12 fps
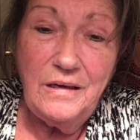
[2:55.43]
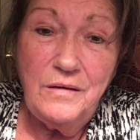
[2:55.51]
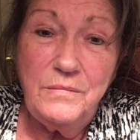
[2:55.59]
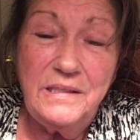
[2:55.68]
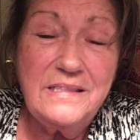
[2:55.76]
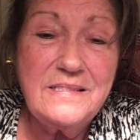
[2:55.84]

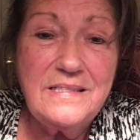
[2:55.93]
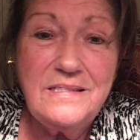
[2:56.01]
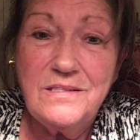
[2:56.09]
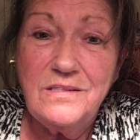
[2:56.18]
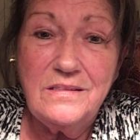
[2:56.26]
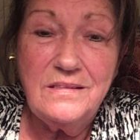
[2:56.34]
because
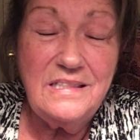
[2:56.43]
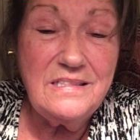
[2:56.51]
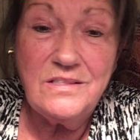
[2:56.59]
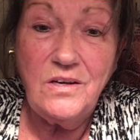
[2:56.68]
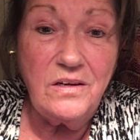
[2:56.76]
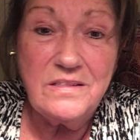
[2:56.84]
these
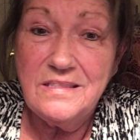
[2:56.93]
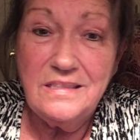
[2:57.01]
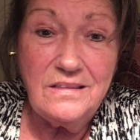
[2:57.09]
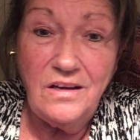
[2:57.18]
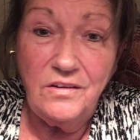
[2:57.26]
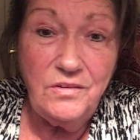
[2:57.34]
docs did
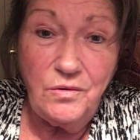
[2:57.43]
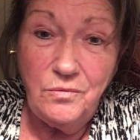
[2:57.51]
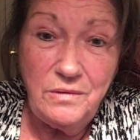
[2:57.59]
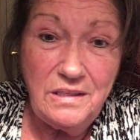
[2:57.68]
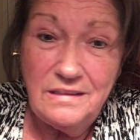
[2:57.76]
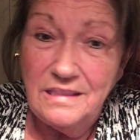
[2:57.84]
not know
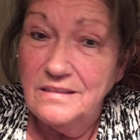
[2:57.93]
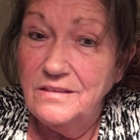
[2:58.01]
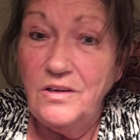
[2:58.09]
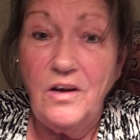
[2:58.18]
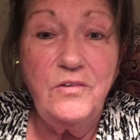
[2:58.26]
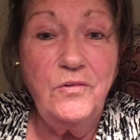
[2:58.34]
me. They did
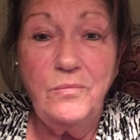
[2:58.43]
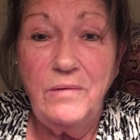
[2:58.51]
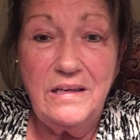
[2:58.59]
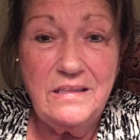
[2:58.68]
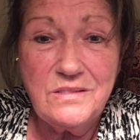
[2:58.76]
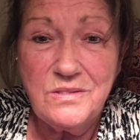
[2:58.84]
not know my
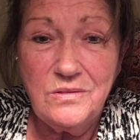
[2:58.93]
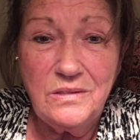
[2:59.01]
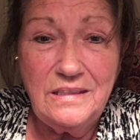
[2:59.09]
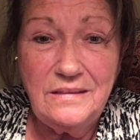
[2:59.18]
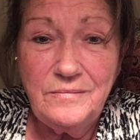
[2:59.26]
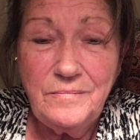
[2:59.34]
history.